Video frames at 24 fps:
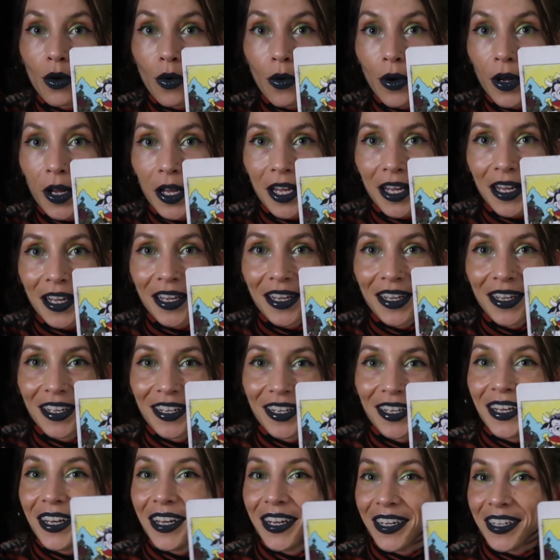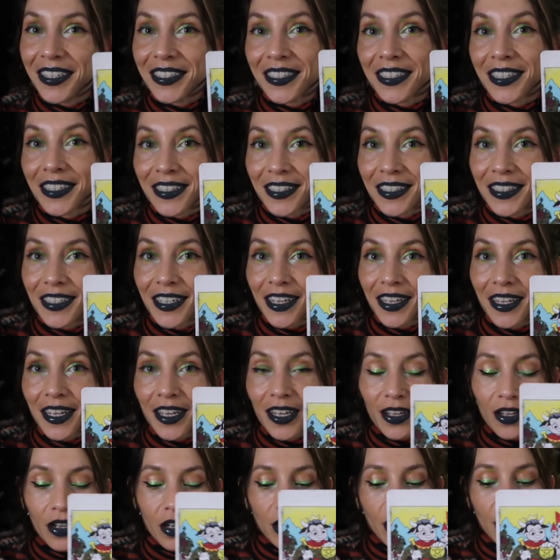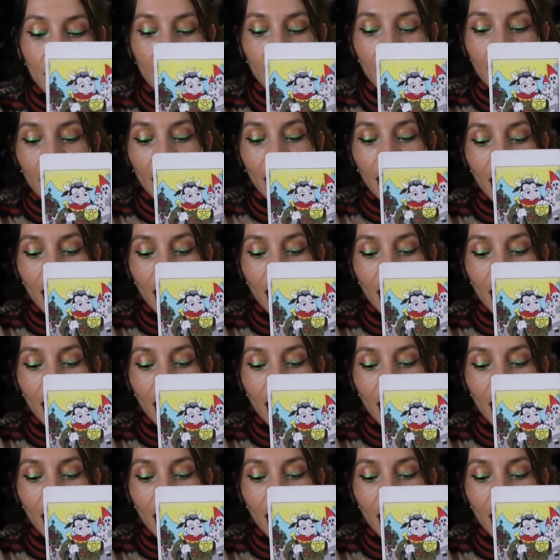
annoying in a sense. I think your